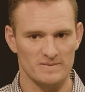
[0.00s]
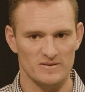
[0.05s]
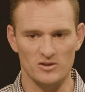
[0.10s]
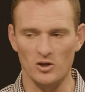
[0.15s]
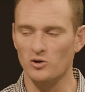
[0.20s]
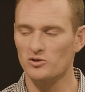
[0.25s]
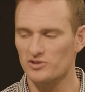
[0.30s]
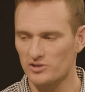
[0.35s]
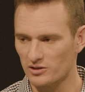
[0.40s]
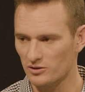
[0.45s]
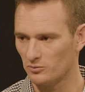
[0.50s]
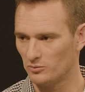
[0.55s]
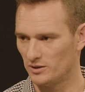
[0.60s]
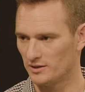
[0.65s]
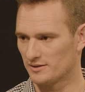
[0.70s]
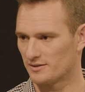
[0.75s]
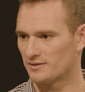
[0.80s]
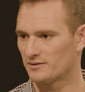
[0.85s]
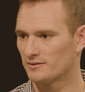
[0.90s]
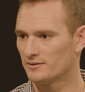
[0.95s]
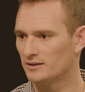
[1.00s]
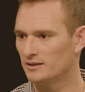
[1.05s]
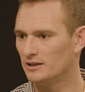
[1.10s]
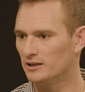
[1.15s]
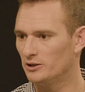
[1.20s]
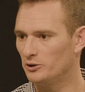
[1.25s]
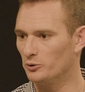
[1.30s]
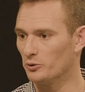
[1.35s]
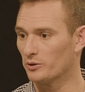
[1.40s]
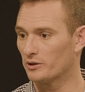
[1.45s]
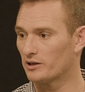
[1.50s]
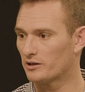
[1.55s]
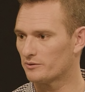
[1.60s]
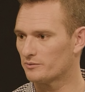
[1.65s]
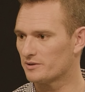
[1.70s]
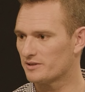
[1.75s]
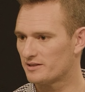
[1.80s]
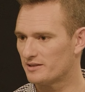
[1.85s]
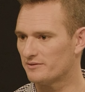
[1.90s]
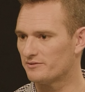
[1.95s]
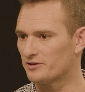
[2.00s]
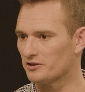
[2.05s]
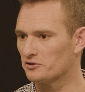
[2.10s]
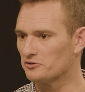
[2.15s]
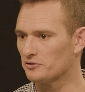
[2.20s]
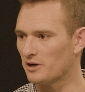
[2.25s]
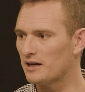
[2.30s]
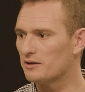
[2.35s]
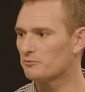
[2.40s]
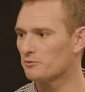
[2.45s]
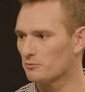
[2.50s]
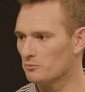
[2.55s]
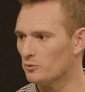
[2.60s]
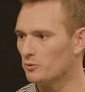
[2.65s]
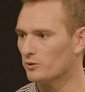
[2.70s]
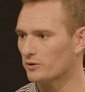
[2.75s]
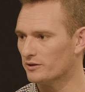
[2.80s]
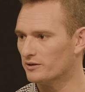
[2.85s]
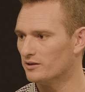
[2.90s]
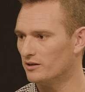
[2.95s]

Those are the ones who are going to receive the great reward